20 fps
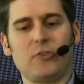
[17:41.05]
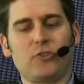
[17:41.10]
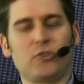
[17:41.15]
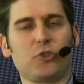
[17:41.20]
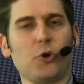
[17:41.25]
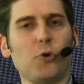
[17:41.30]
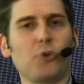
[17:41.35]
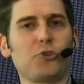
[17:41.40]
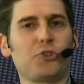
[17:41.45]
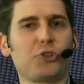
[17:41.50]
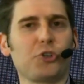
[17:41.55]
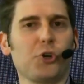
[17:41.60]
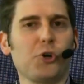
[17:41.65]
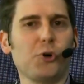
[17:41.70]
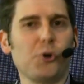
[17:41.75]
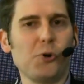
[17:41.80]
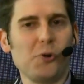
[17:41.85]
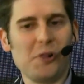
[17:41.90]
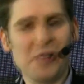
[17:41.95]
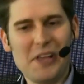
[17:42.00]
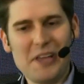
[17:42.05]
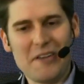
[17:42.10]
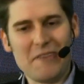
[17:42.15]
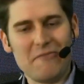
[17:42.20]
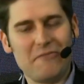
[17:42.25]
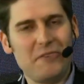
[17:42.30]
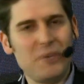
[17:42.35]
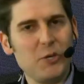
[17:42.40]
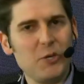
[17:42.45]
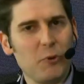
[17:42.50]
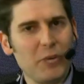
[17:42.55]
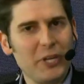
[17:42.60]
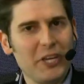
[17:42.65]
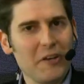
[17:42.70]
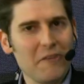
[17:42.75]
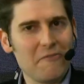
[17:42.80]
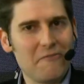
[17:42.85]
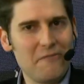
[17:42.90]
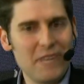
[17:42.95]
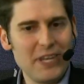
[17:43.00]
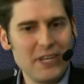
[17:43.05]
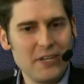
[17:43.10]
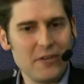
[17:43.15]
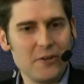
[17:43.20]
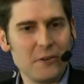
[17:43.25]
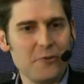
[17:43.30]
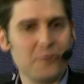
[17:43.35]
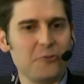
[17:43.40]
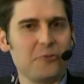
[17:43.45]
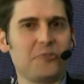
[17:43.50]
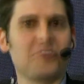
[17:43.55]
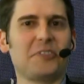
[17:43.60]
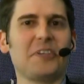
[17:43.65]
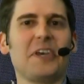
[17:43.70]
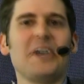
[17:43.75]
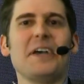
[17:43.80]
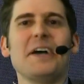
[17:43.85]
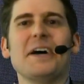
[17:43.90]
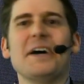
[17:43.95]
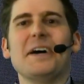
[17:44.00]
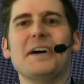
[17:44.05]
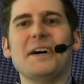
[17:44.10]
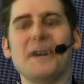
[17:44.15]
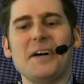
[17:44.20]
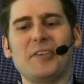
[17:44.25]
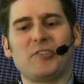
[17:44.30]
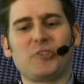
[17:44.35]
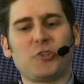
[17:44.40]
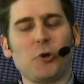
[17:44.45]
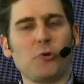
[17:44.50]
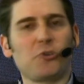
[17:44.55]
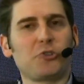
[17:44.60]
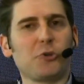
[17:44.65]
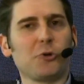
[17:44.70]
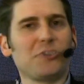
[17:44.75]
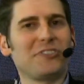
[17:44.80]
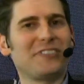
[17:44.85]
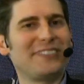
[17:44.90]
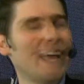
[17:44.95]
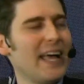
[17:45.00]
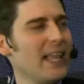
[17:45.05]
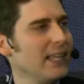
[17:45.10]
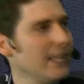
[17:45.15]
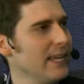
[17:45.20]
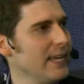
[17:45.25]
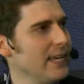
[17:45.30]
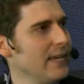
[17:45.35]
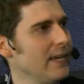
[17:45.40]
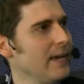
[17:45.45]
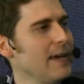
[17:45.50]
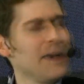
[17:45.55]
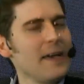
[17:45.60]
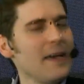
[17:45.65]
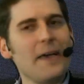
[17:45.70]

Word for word: social viewing of videos, uh, social selling,